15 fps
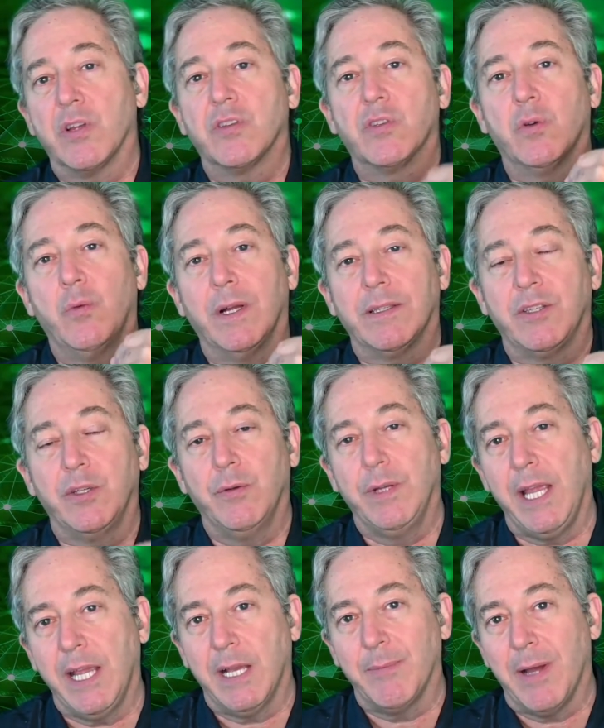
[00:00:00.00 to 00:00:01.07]
So what's
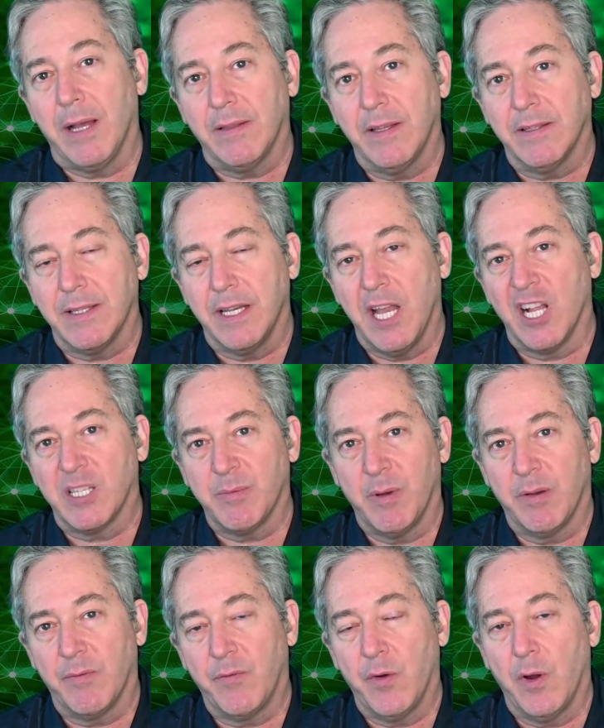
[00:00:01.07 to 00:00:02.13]
unique about this
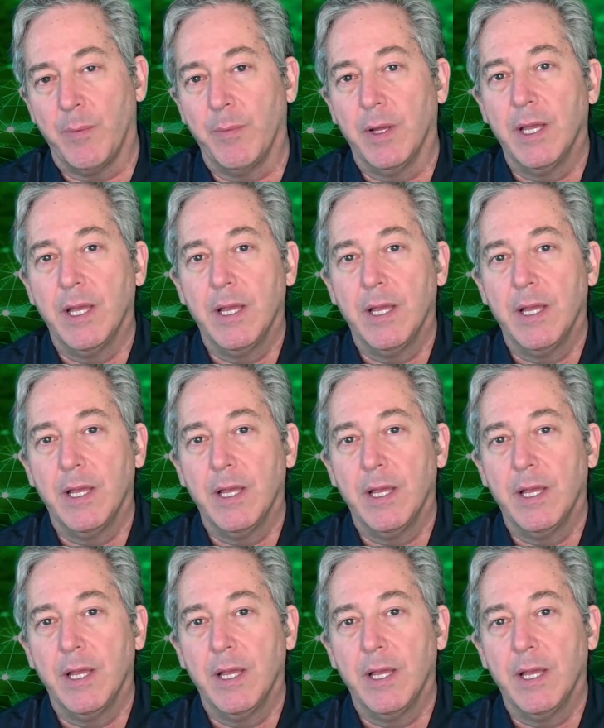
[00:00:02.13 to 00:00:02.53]
announcement from